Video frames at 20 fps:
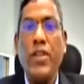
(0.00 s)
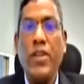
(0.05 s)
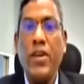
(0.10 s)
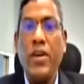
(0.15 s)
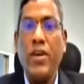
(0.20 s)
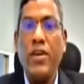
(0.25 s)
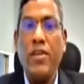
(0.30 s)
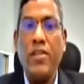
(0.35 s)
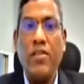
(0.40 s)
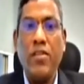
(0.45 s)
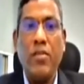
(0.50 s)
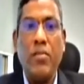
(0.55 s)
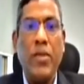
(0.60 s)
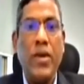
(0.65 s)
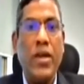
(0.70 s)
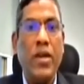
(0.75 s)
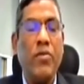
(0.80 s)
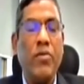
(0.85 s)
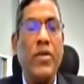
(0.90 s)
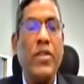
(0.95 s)
whether it is
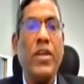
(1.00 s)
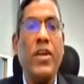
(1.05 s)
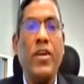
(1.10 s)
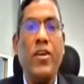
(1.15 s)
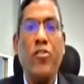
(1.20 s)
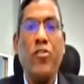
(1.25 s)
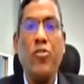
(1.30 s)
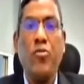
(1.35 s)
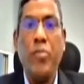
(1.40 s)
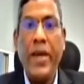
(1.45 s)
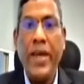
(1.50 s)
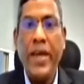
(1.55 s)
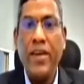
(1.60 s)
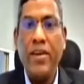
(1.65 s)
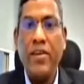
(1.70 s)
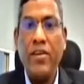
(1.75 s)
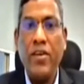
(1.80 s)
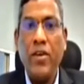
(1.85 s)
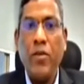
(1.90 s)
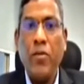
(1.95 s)
cement, whether it is
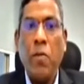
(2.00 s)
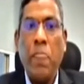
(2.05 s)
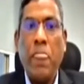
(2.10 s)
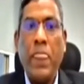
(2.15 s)
paint,